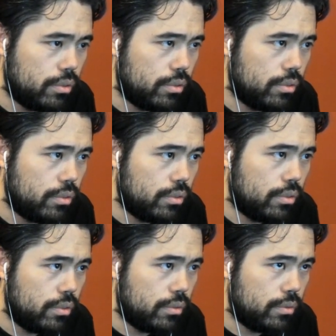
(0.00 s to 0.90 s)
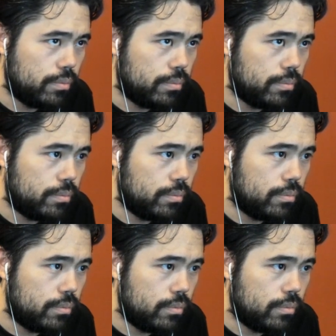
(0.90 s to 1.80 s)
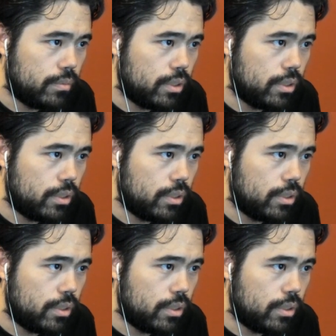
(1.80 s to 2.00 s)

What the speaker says: (silence)